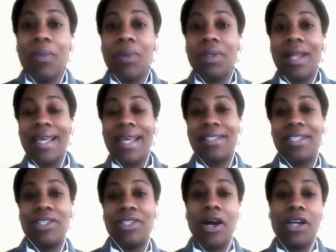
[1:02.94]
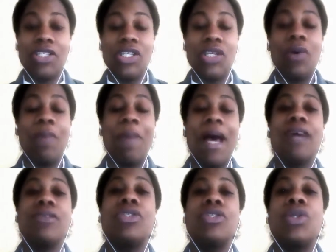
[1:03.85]
will like to talk to you
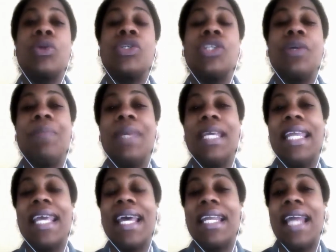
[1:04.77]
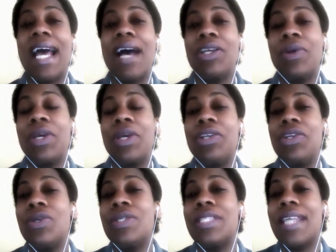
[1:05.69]
about social media and how you can
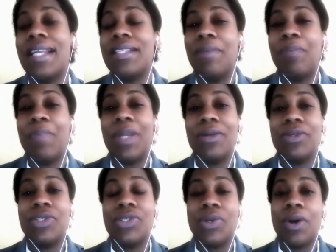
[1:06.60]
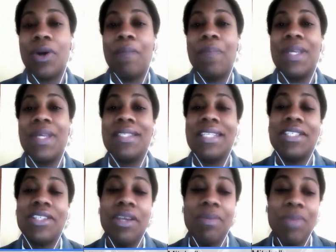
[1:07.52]
use that to build your
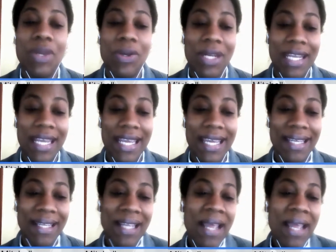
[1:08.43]
business community.